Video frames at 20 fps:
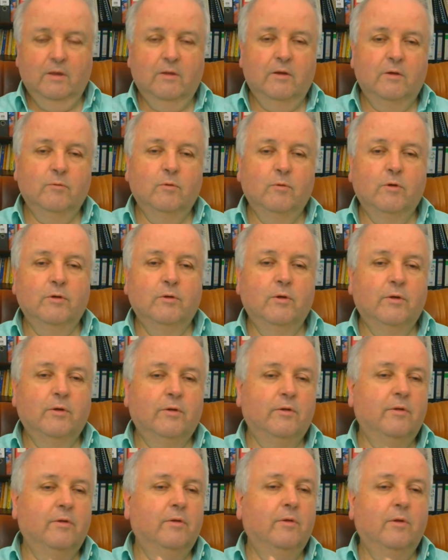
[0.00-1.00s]
It was not
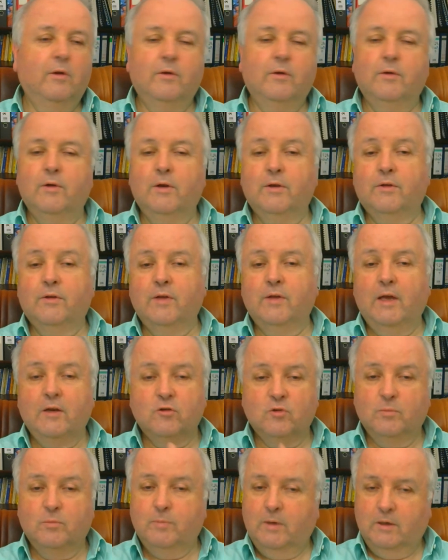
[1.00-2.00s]

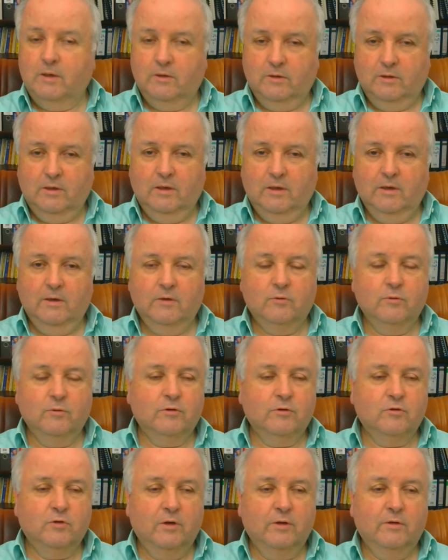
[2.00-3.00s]
such a big deal. It was
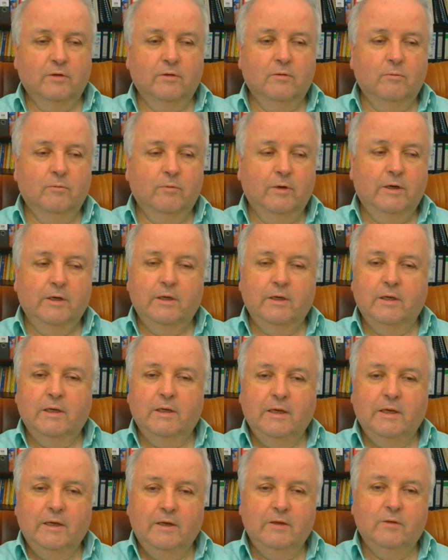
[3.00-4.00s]
just very
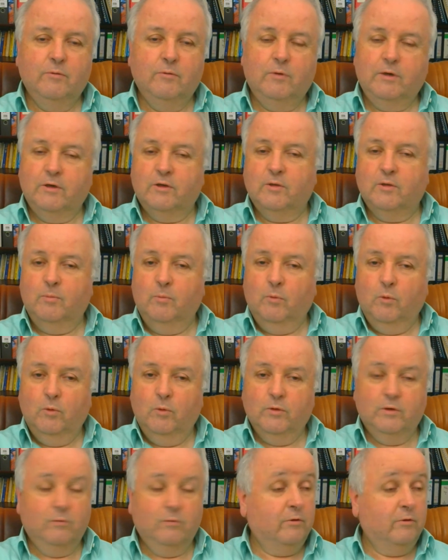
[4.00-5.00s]
easy, very
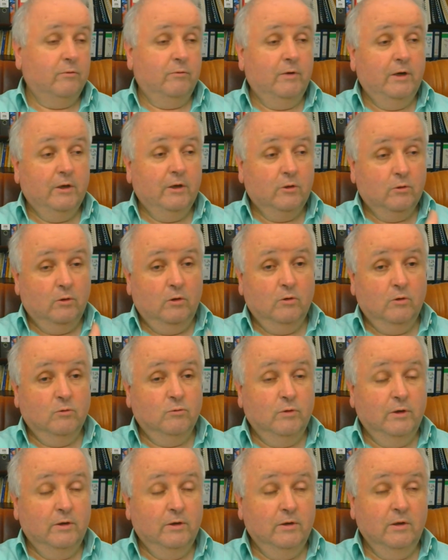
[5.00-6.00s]
smooth. He was very
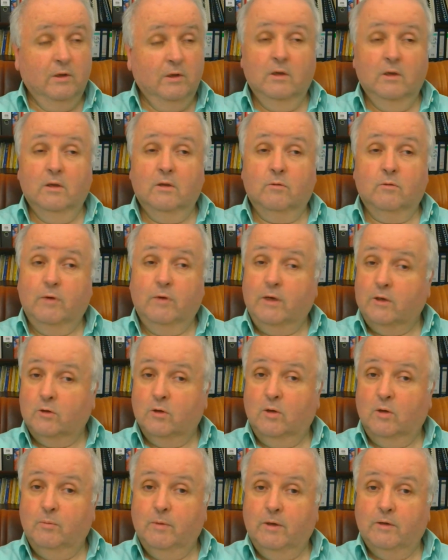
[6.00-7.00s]
congruent. He was very
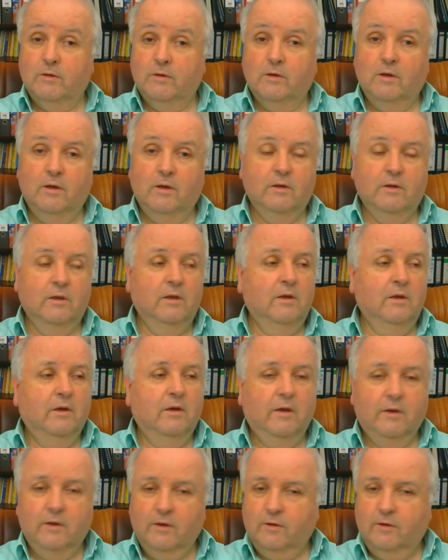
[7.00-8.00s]
committed.
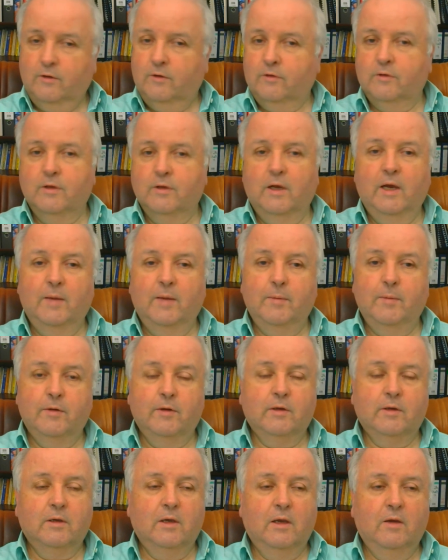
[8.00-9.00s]
He did the assignments I
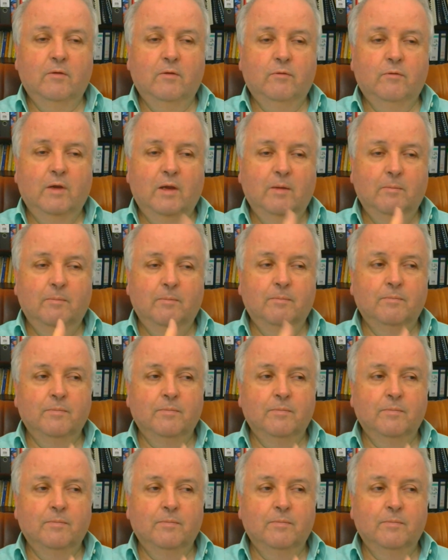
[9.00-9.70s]
gave him.